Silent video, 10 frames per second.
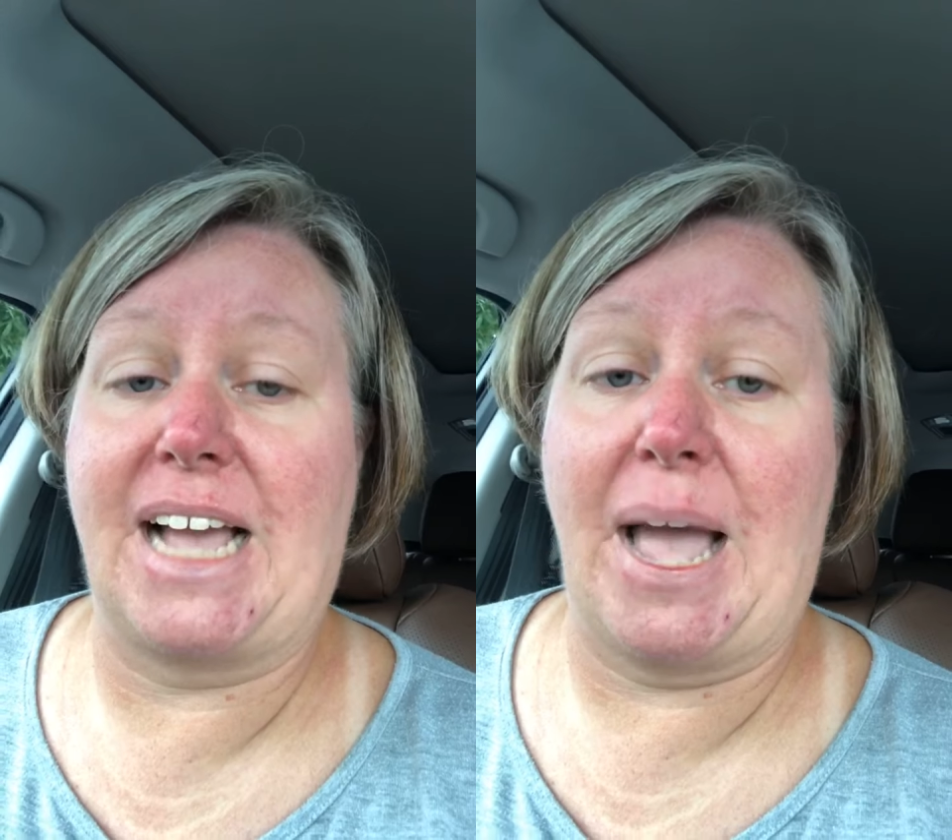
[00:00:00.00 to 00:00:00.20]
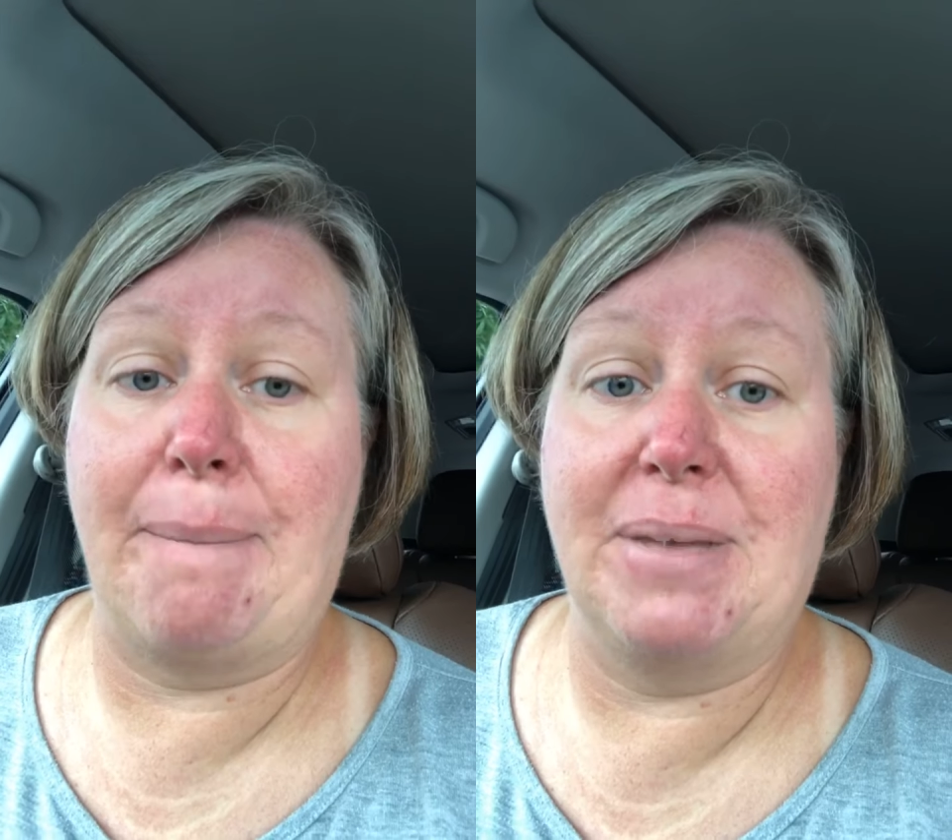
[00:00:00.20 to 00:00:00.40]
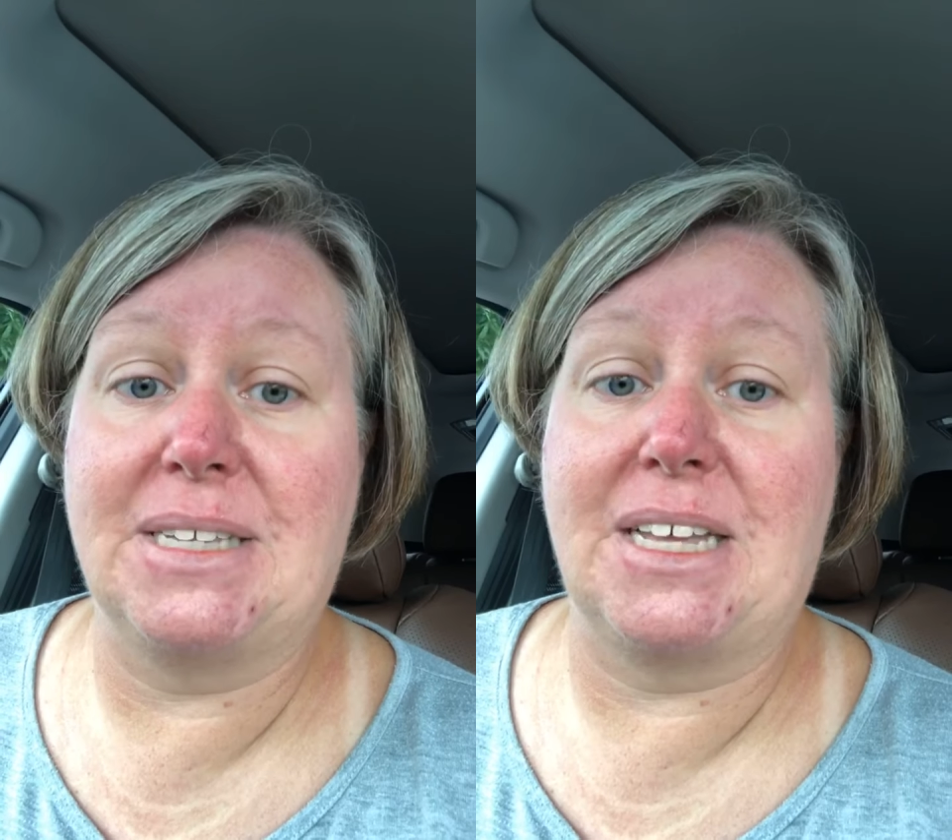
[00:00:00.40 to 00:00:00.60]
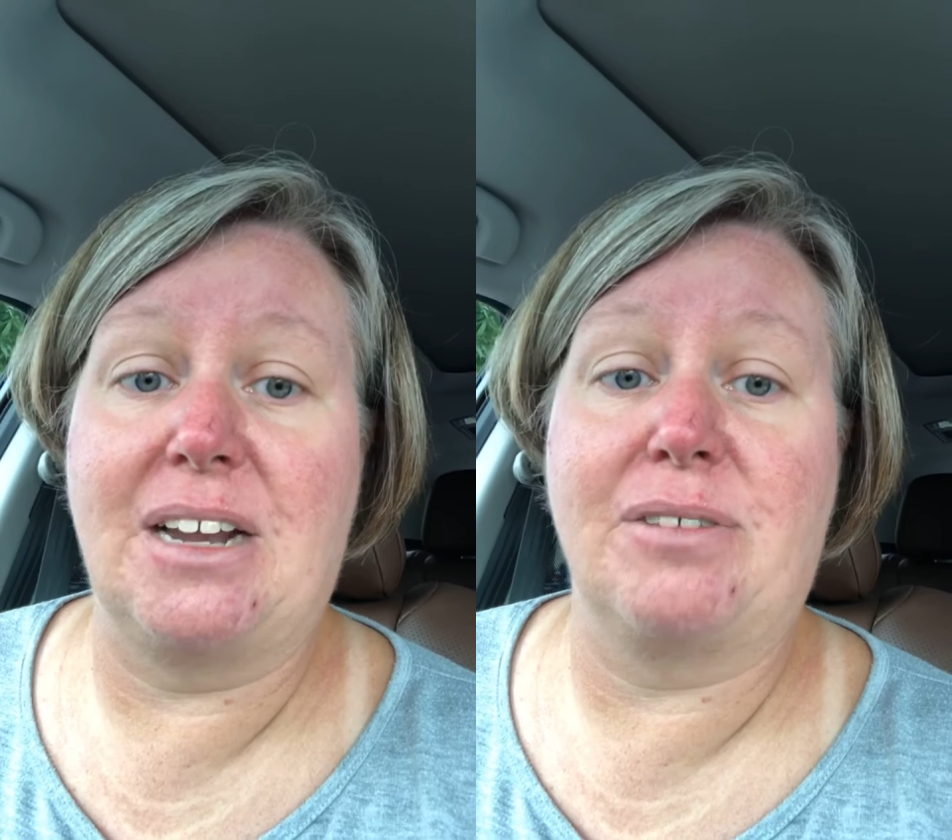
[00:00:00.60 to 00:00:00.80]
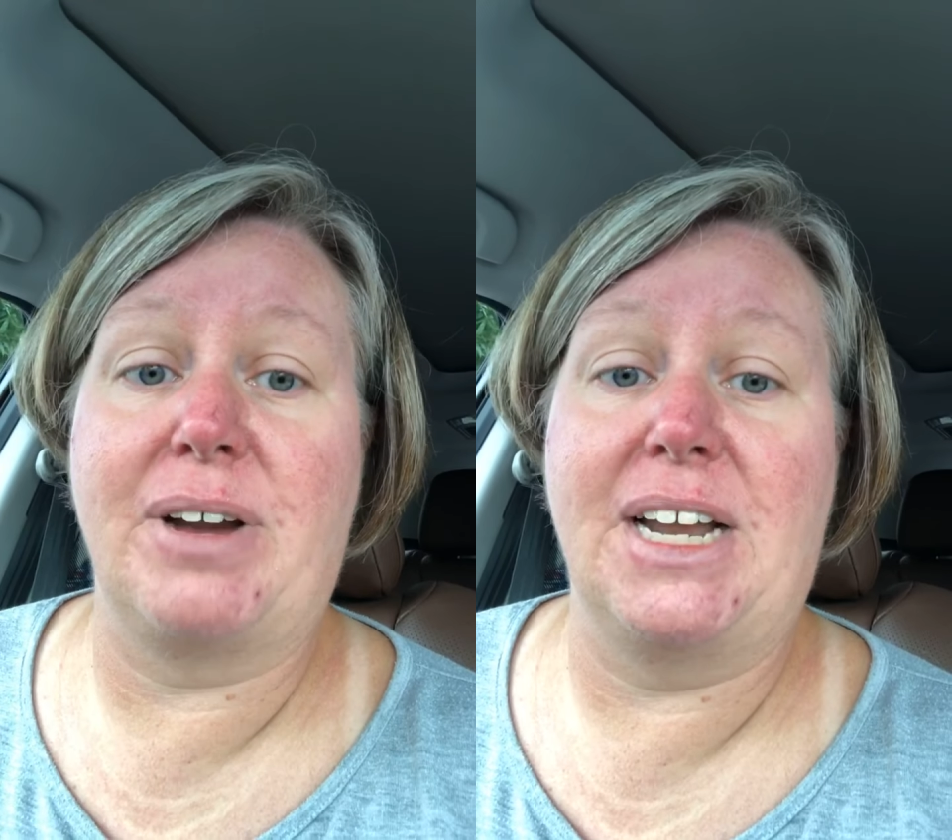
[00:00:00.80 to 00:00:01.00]
Like, I missed
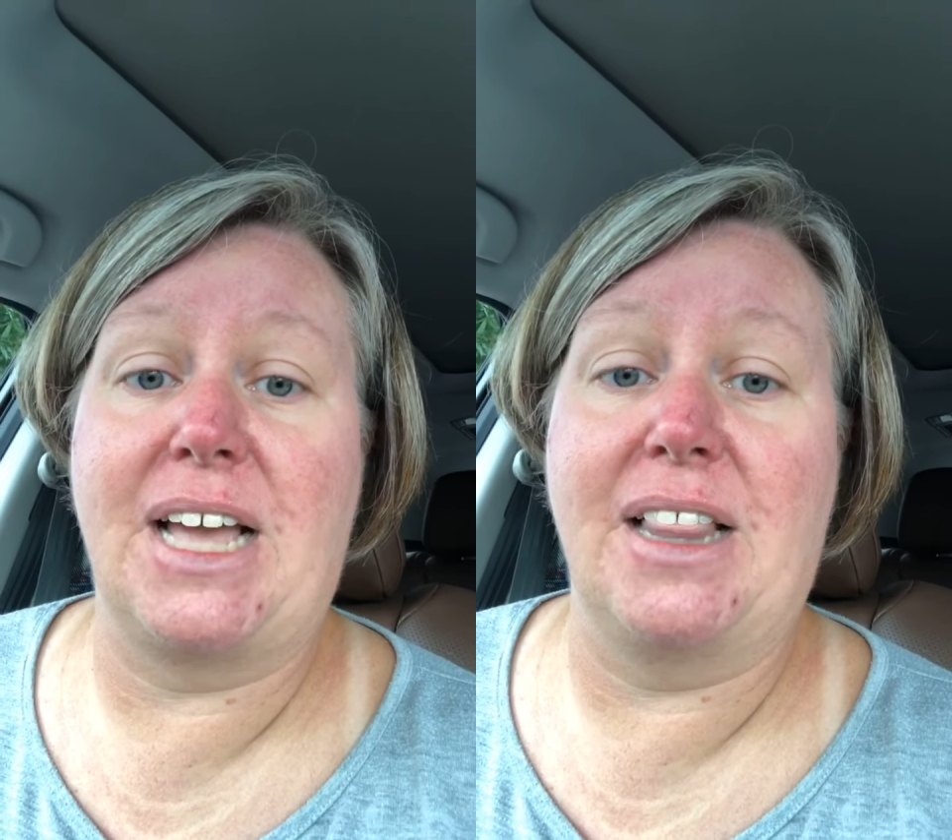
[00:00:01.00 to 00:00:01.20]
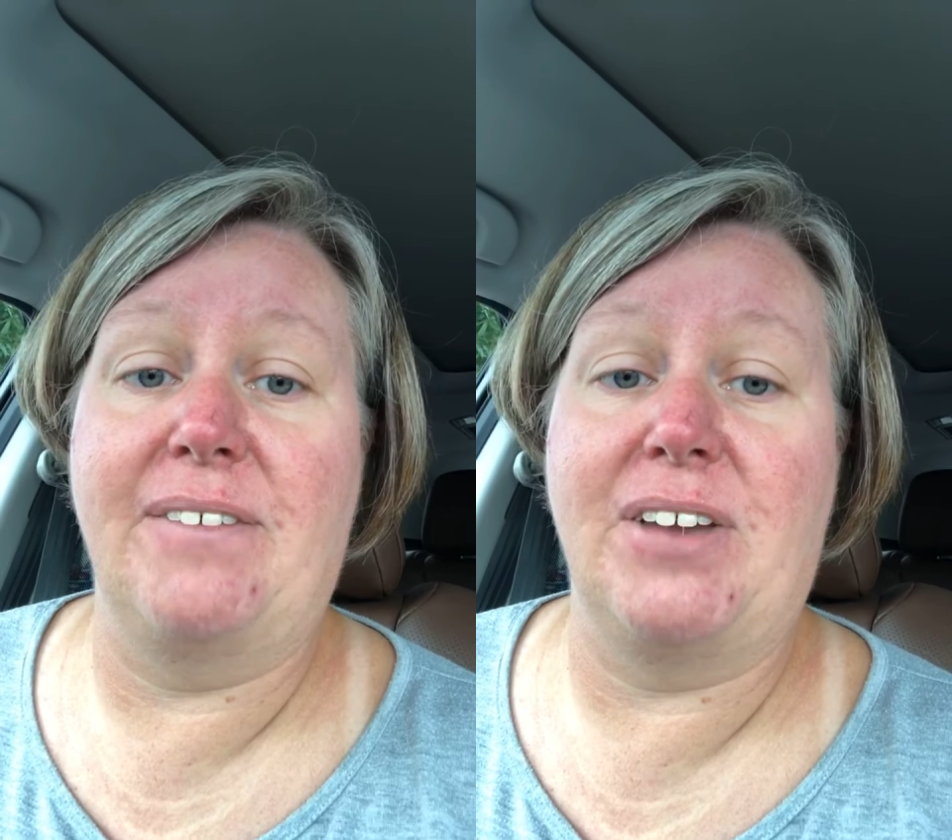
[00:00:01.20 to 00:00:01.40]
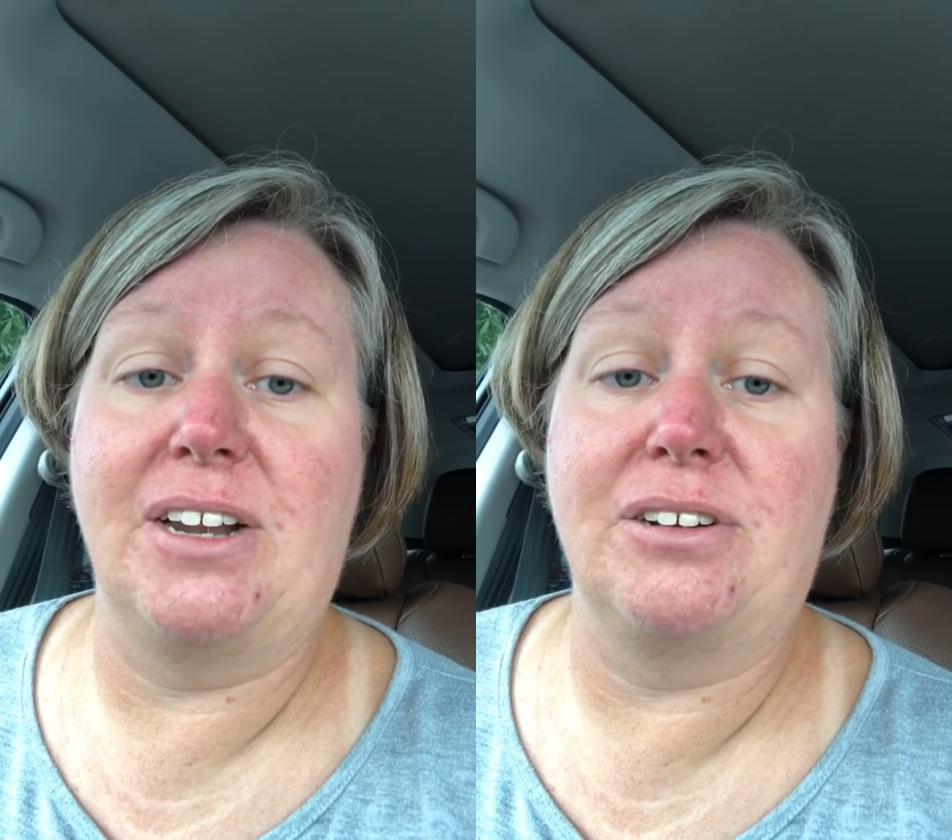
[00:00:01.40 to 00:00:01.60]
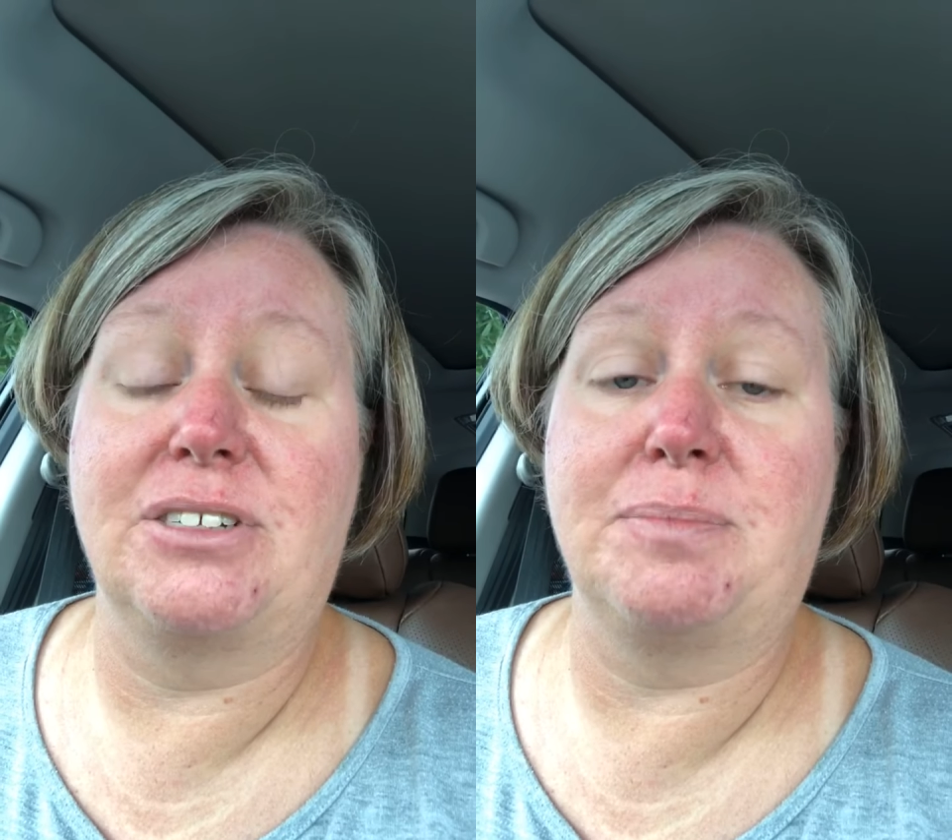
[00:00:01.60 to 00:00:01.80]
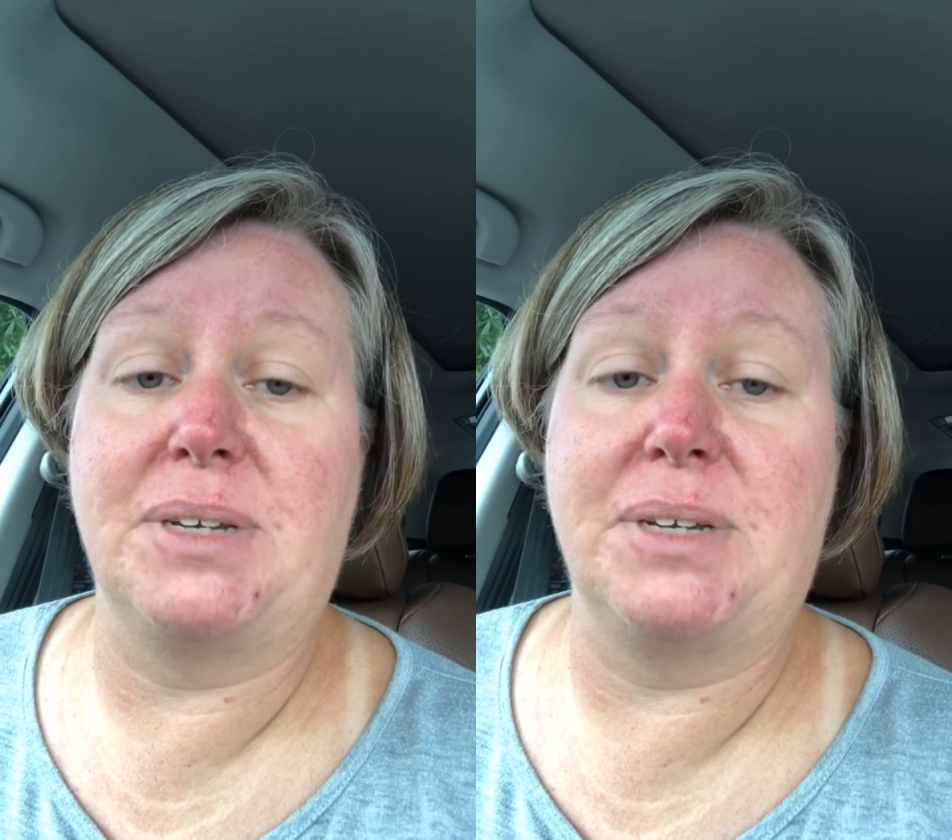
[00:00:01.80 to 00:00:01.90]
out on riding elevators